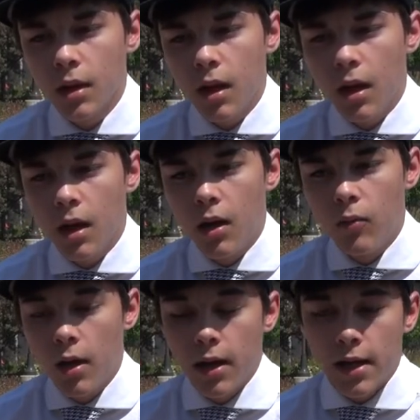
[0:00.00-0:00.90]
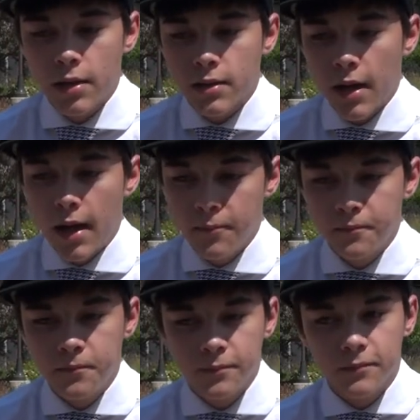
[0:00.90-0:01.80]
well, I
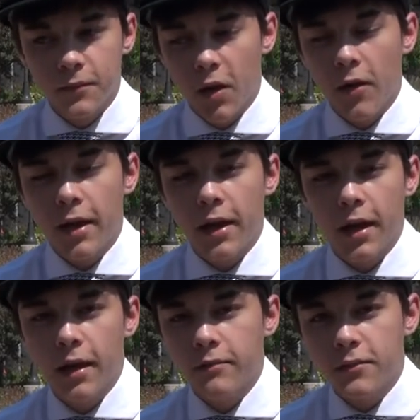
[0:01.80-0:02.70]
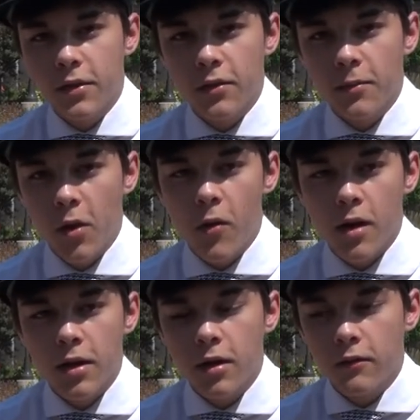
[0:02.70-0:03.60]
am going to the
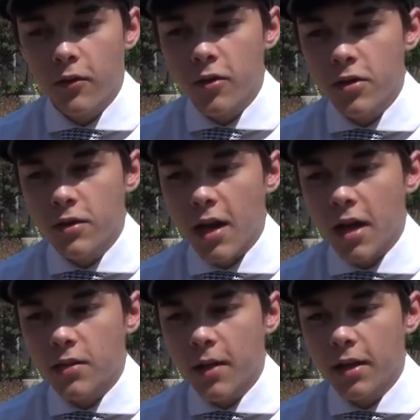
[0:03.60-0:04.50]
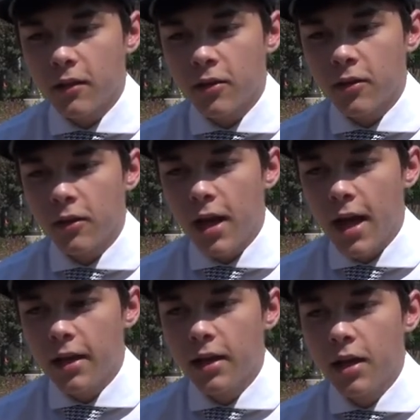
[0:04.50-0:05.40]
Milwaukee Convergence. I expect to learn a
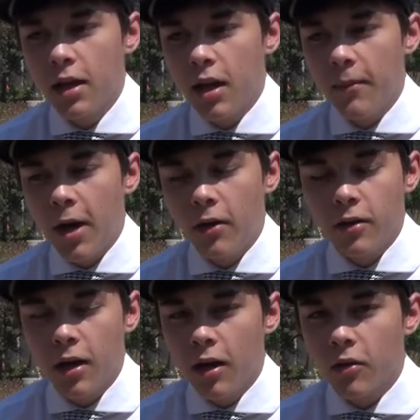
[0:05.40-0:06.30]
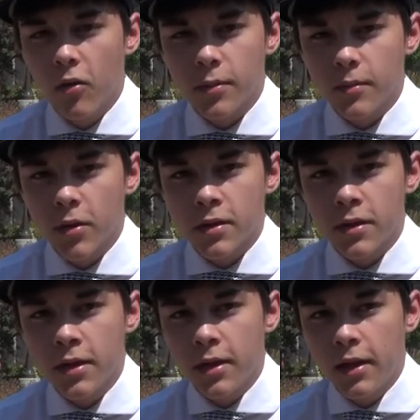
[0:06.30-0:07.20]
lot about uh, corporate
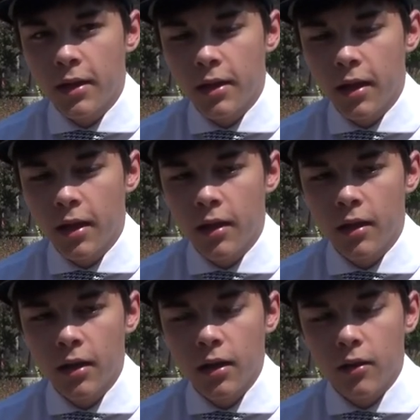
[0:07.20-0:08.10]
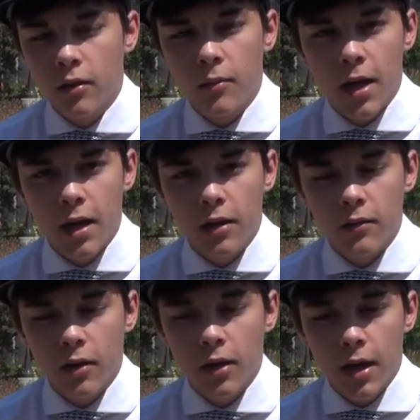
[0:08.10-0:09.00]
personhood and uh, learn about
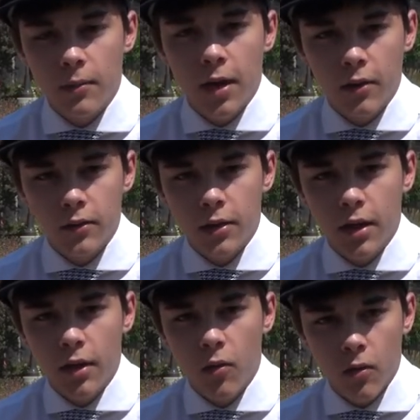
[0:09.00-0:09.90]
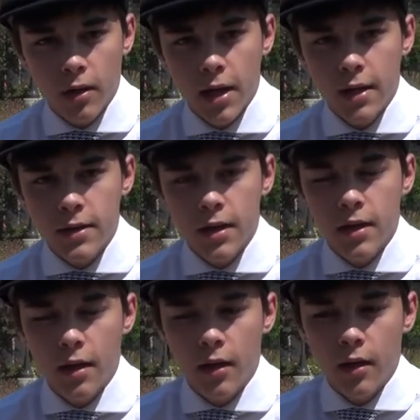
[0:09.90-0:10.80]
a lot about uh,
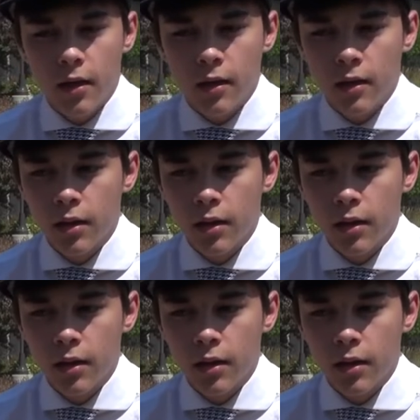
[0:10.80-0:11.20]
organizing. Uh,